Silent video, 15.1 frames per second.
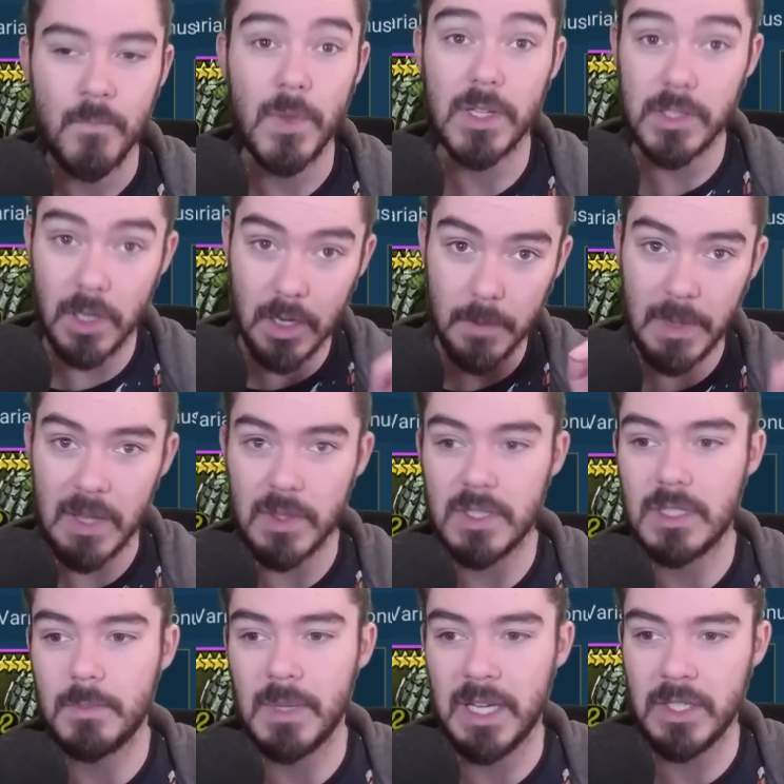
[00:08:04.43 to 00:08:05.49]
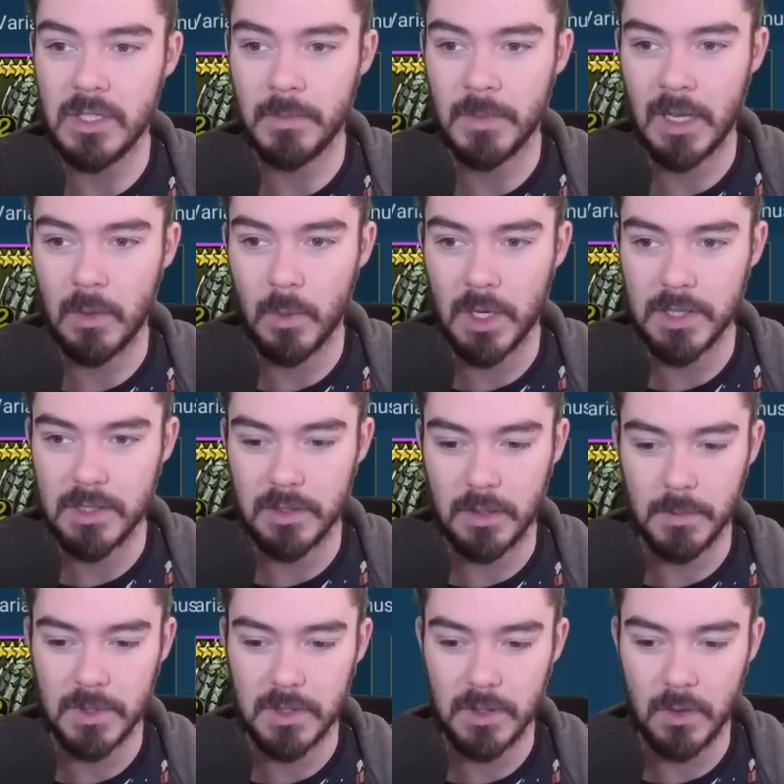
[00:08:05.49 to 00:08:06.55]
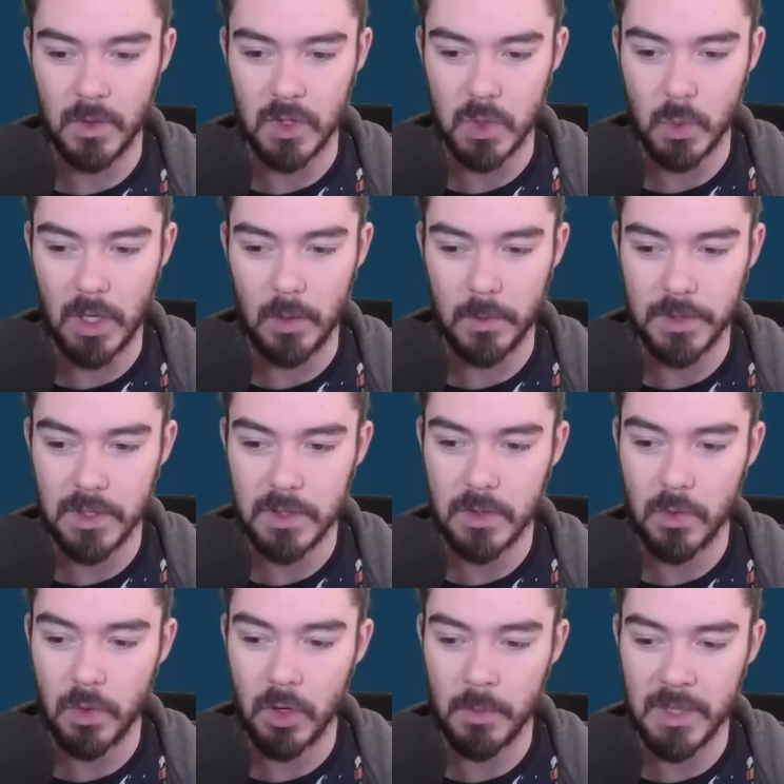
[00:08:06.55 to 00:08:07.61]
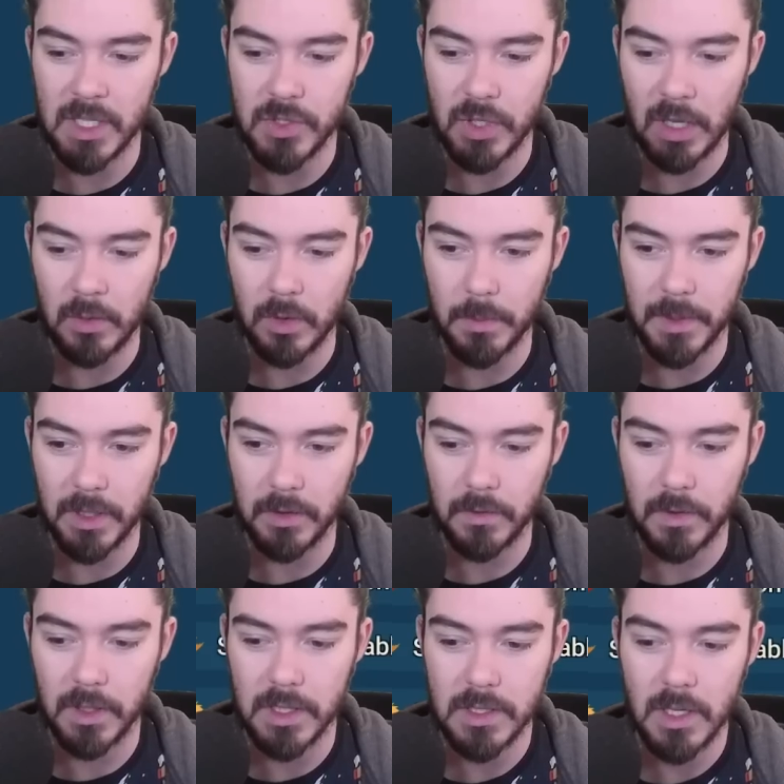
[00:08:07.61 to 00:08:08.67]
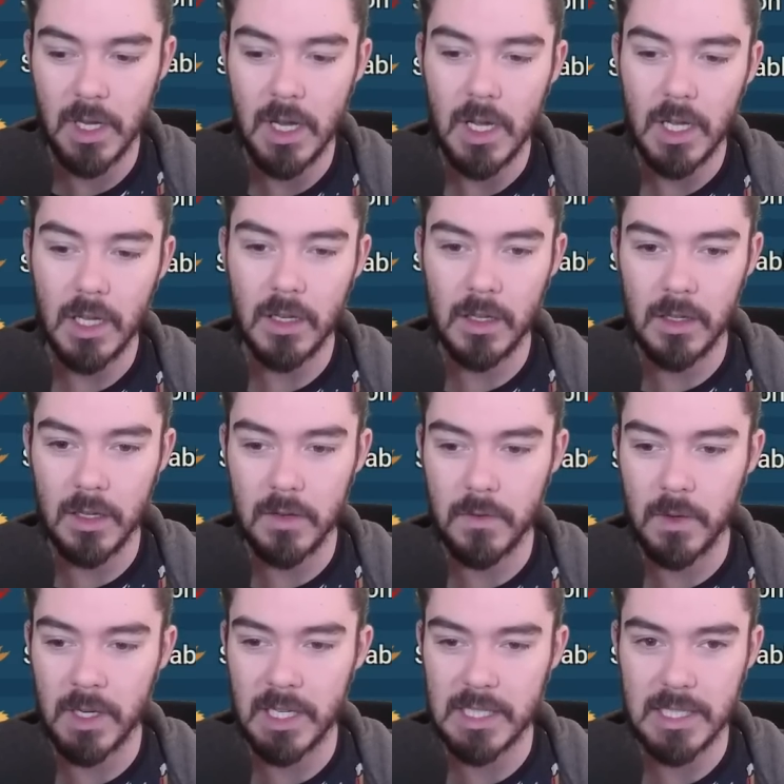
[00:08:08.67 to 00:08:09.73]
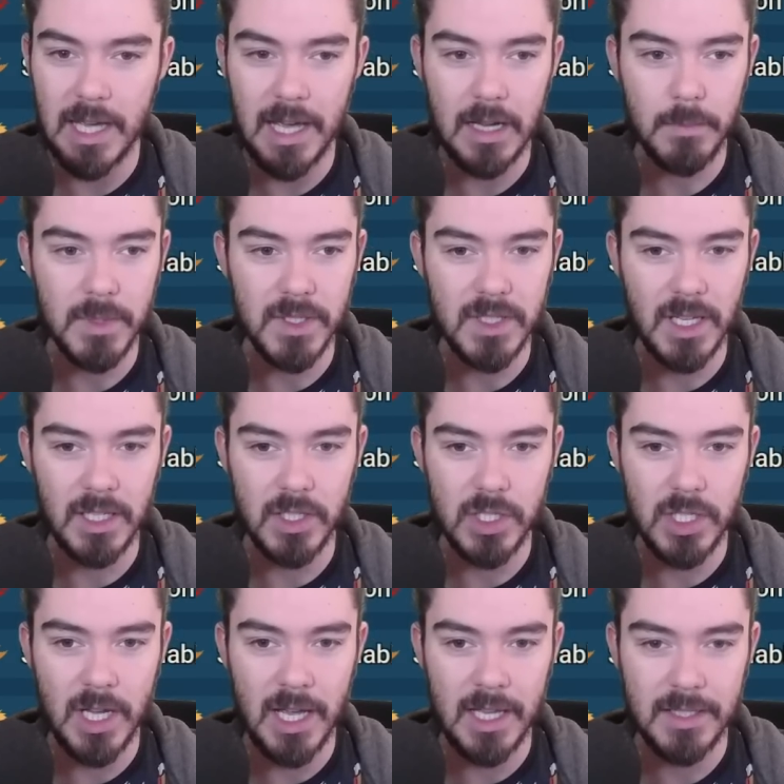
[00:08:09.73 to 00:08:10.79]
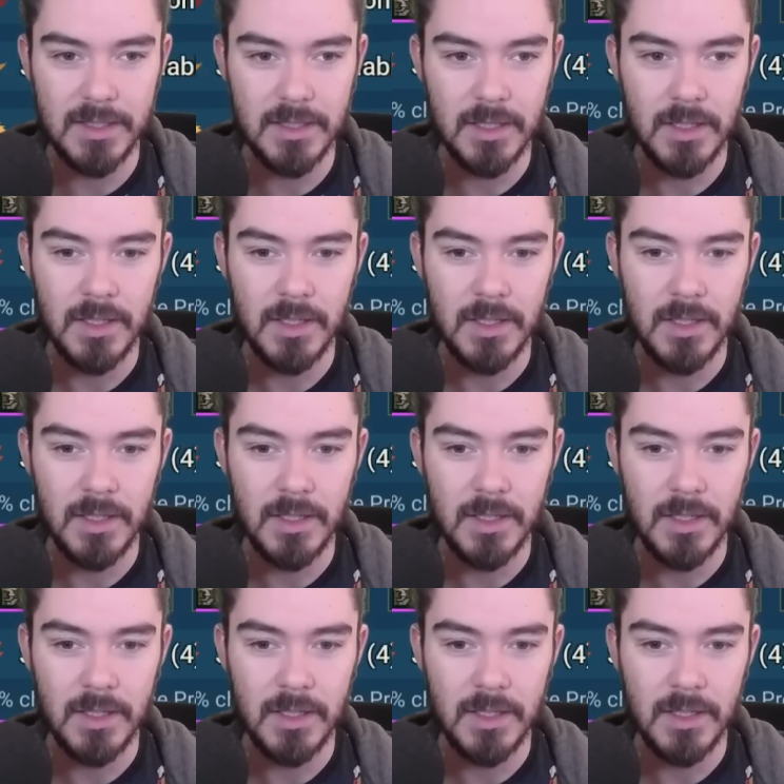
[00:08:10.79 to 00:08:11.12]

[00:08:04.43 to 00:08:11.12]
I'll talk about the speed you might want in him soon as well. We'll just throw him in a general build first. Gonna look for an attack percent chest.